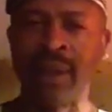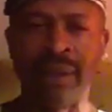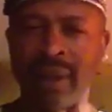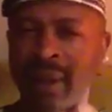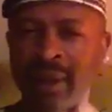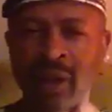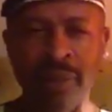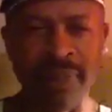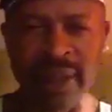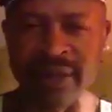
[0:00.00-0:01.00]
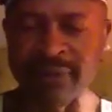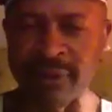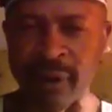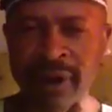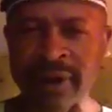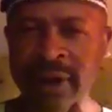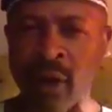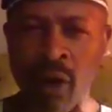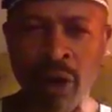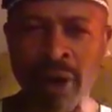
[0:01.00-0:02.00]
There are no pitchforks and
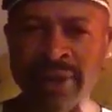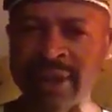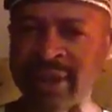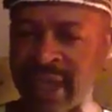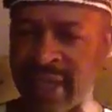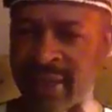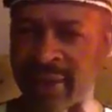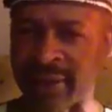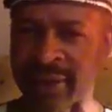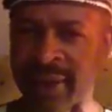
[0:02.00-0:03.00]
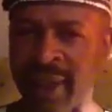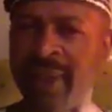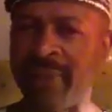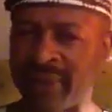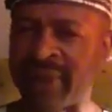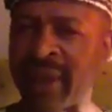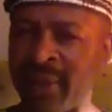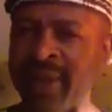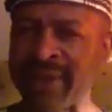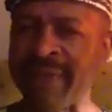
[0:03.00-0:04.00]
horns and tails, but
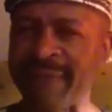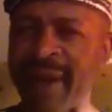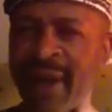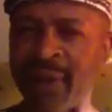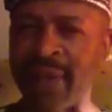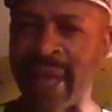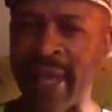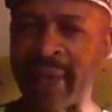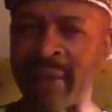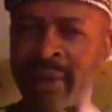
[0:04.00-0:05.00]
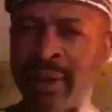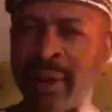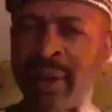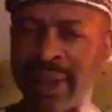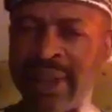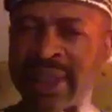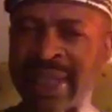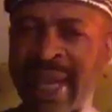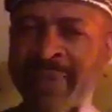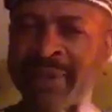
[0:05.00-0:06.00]
there is a fiery hell. It just
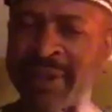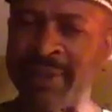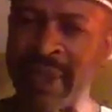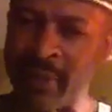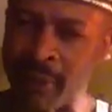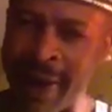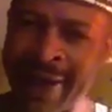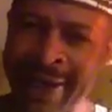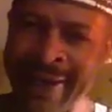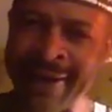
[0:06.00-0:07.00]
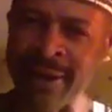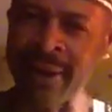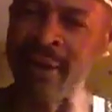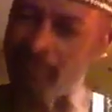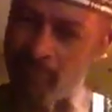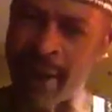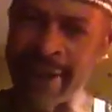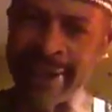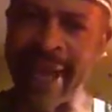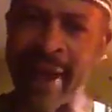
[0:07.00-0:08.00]
happens to be right here,
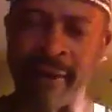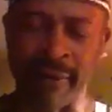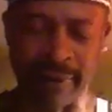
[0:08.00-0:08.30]
right now.